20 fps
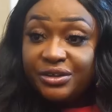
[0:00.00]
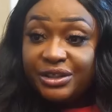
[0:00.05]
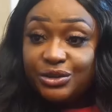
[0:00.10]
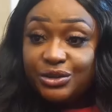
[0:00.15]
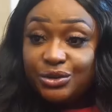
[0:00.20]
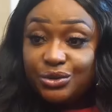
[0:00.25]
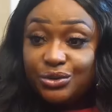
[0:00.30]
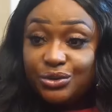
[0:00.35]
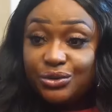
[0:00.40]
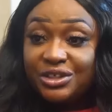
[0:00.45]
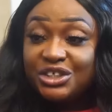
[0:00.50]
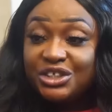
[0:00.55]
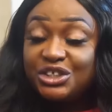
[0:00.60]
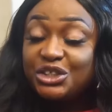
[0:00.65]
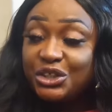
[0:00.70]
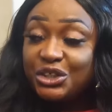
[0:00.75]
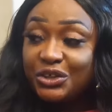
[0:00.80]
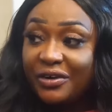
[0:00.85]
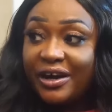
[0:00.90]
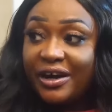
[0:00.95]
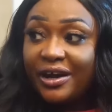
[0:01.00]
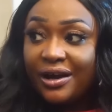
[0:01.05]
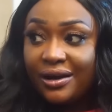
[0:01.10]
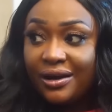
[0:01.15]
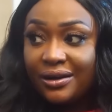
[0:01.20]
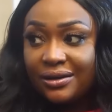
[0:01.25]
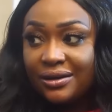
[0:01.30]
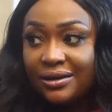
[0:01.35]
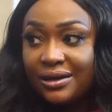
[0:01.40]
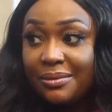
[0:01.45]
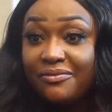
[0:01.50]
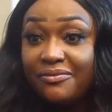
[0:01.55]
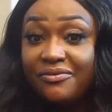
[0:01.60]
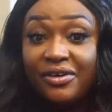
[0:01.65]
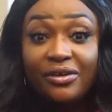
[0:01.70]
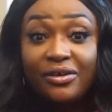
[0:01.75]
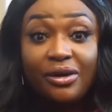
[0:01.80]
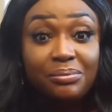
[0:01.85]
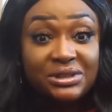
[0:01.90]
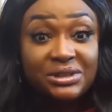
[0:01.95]
need to do is try harder. I'm
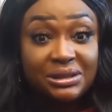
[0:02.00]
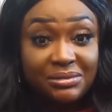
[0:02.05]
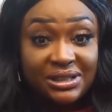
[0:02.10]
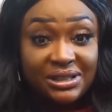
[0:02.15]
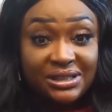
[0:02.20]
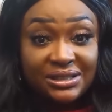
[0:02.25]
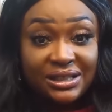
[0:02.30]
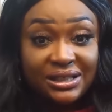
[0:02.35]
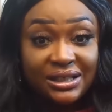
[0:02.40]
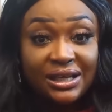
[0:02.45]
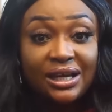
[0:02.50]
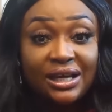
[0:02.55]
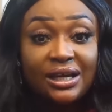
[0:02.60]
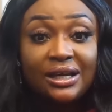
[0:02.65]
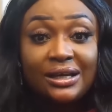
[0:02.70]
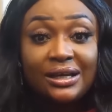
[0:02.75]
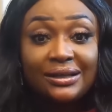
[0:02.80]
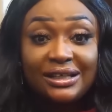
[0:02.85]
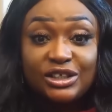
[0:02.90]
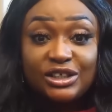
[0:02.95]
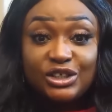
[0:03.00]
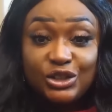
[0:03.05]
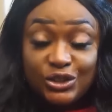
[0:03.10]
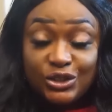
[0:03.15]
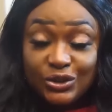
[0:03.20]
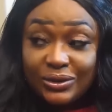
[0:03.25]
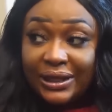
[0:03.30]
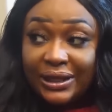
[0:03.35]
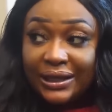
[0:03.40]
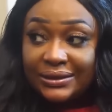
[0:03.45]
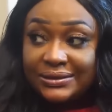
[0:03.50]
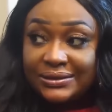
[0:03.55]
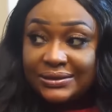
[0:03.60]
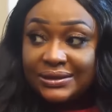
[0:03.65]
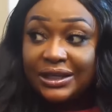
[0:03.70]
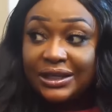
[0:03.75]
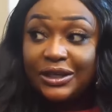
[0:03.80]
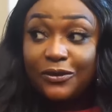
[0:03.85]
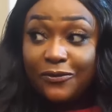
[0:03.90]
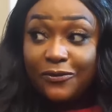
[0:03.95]
very optimistic that
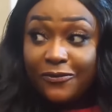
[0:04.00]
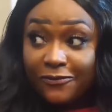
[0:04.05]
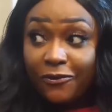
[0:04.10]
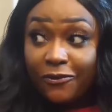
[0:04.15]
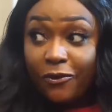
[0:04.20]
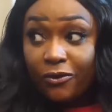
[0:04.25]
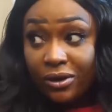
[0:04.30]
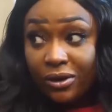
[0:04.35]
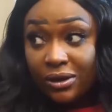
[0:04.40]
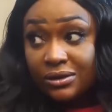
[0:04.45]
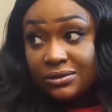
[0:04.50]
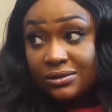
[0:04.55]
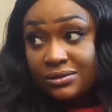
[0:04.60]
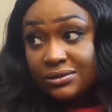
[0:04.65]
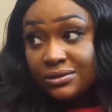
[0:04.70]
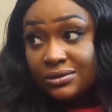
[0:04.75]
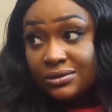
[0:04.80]
soonest he will fall.